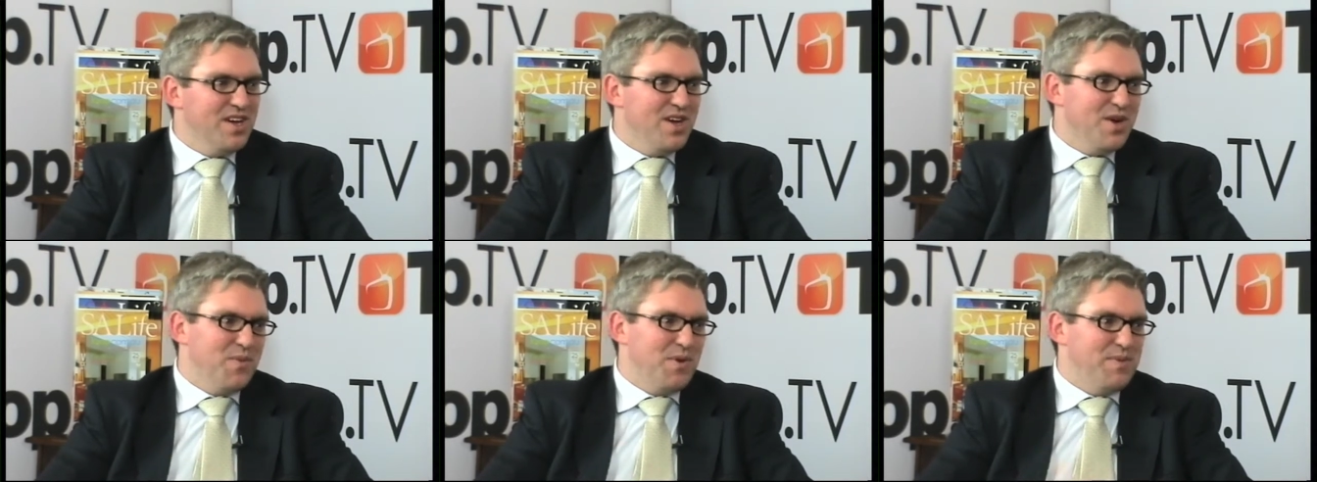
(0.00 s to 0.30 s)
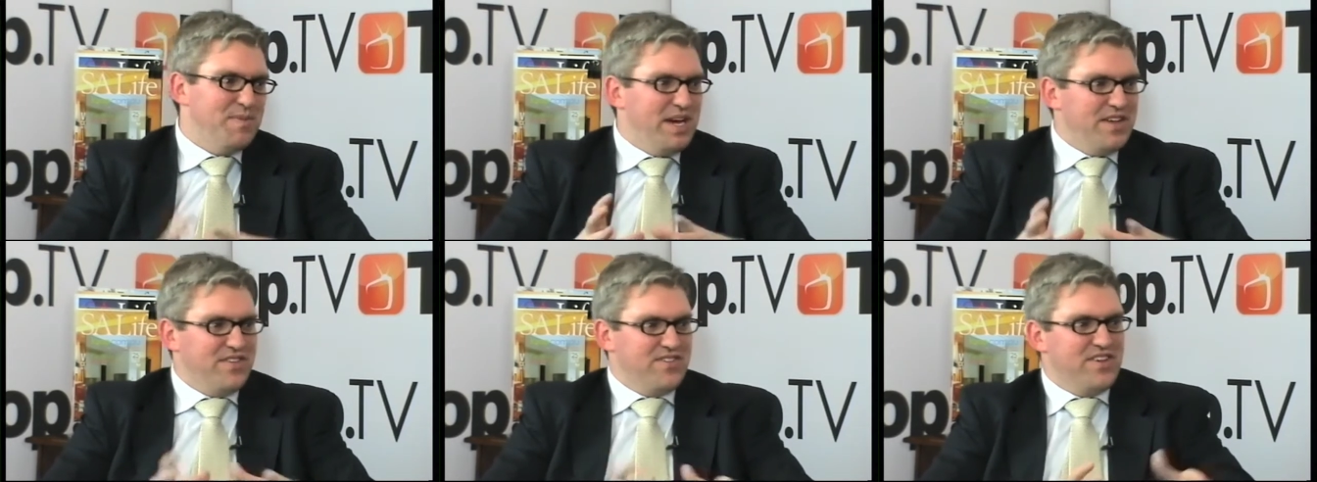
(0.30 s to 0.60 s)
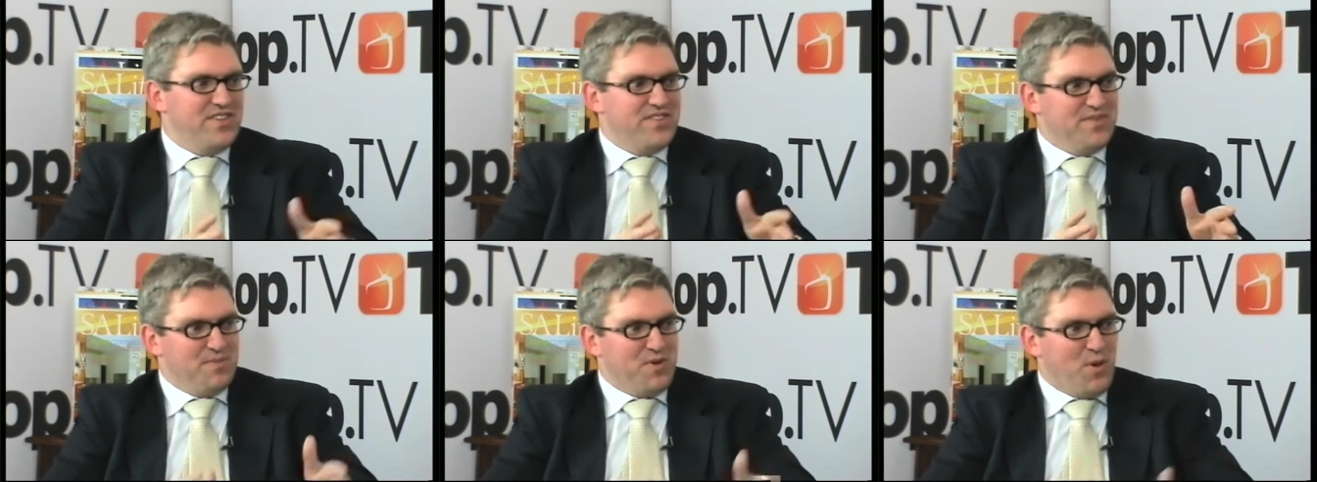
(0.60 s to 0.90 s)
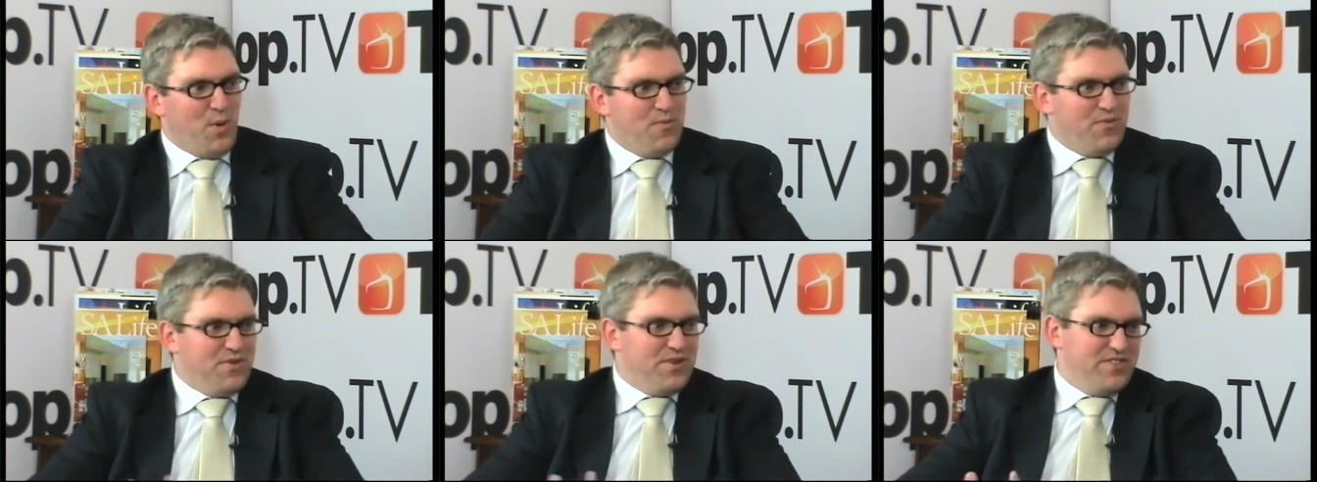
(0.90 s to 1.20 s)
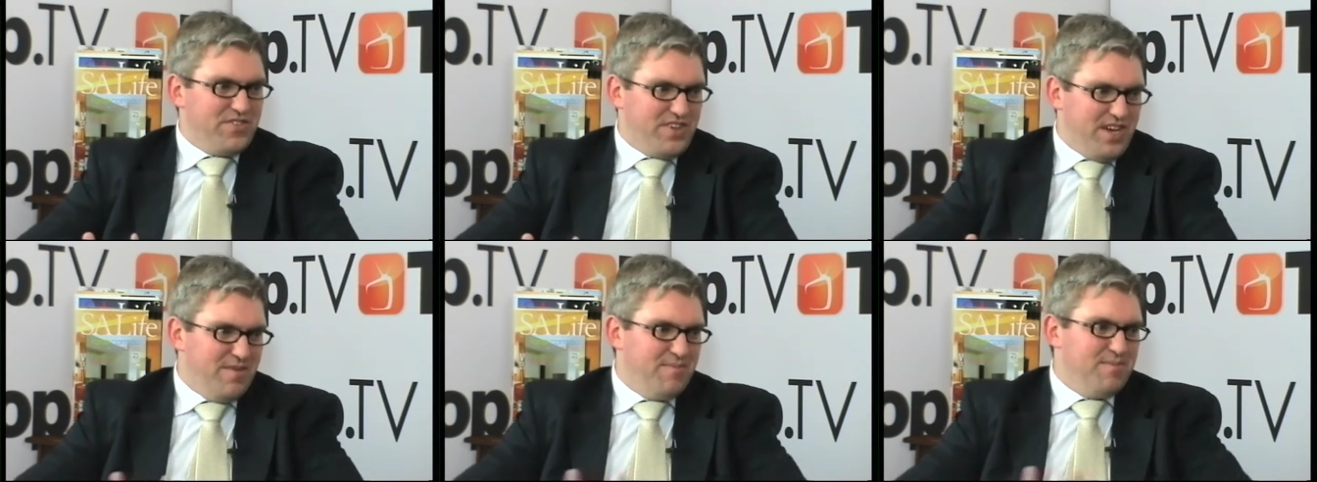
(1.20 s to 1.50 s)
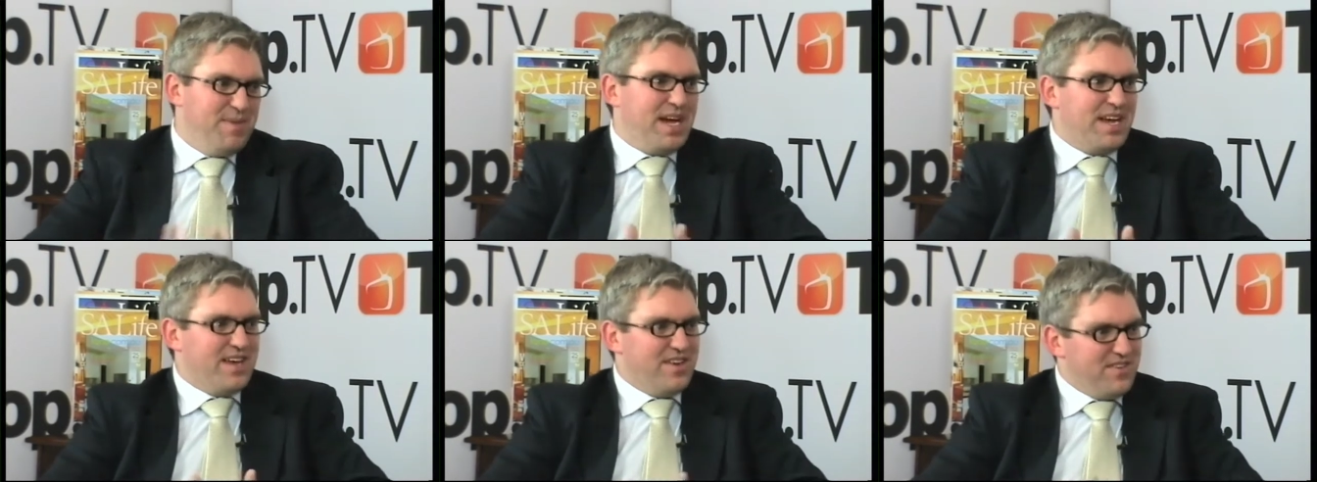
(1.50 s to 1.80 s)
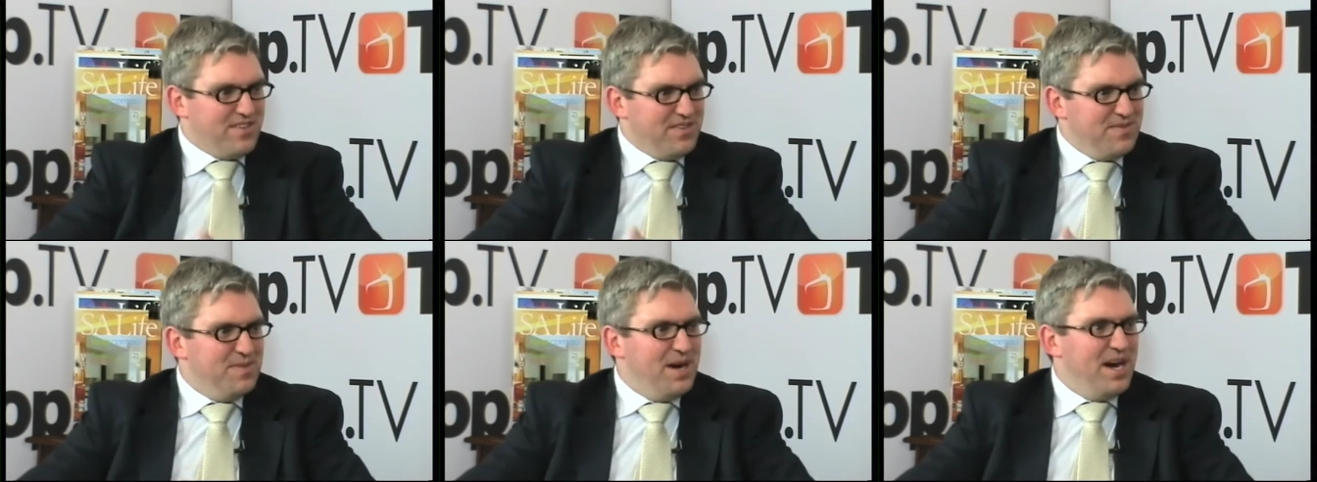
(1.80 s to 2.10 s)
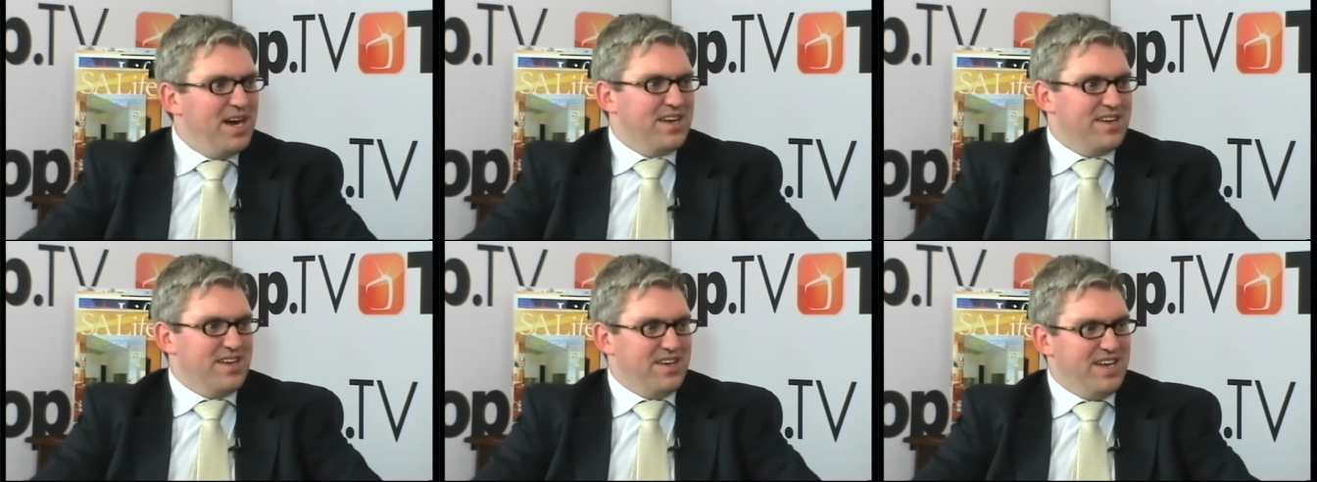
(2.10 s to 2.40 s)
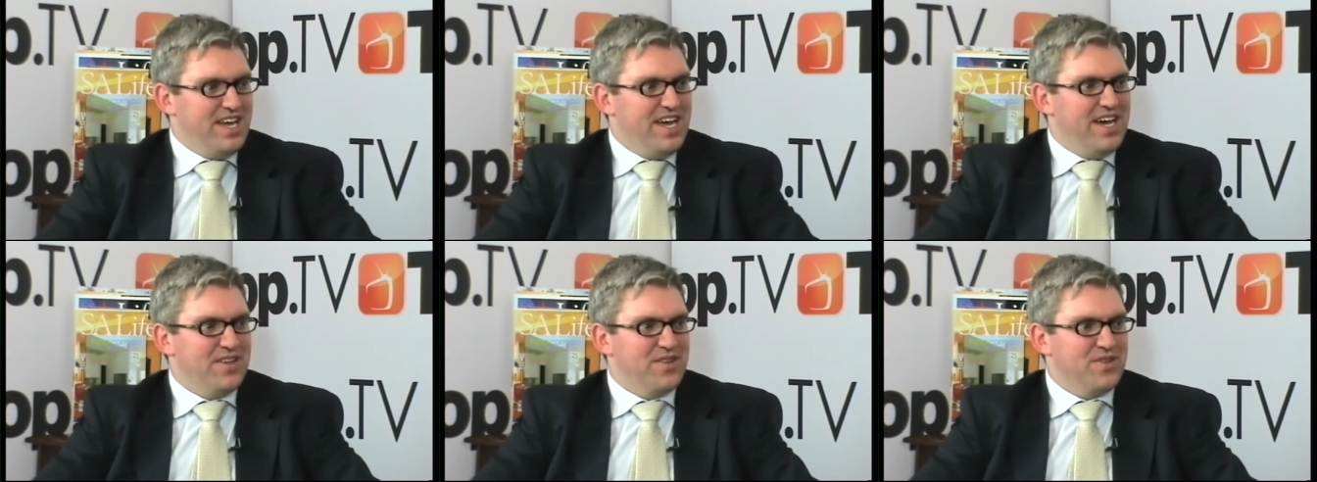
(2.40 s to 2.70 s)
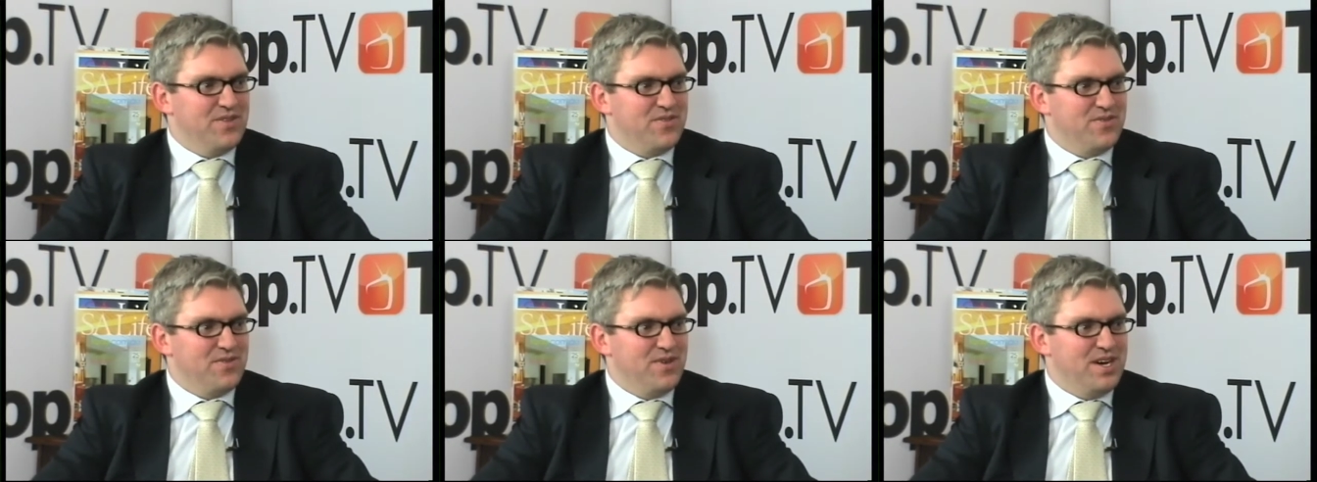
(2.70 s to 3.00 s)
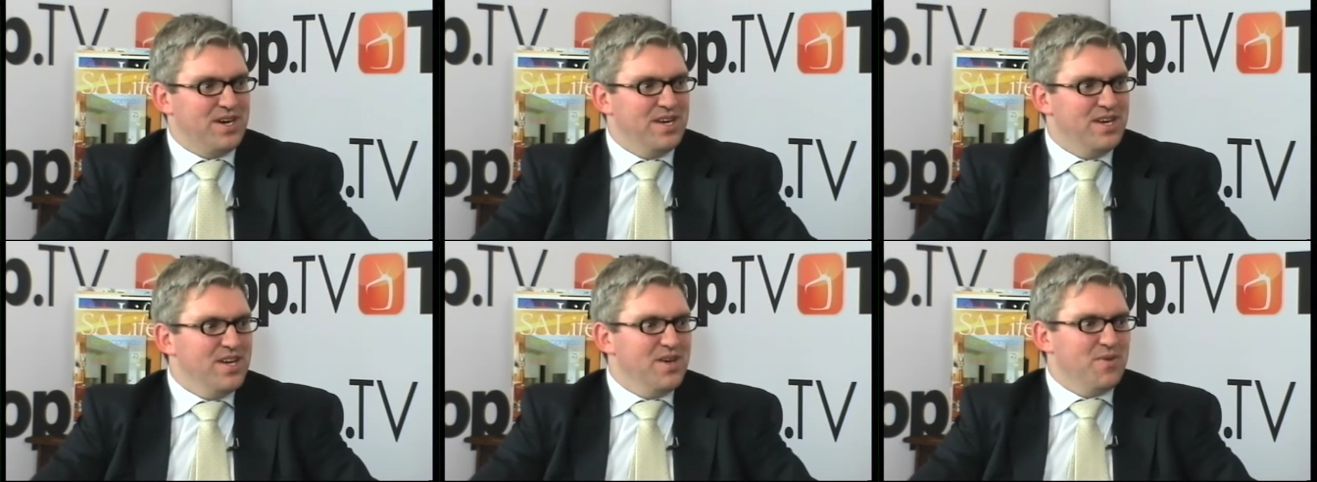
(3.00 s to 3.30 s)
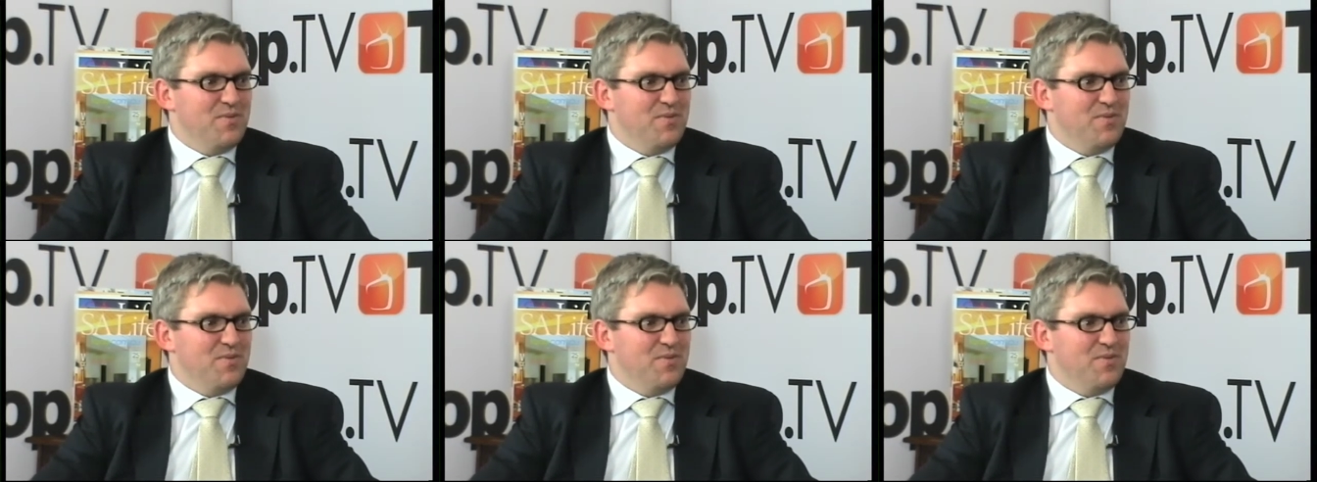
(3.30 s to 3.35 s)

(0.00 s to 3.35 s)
We may see some confidence come back into the market now that uh,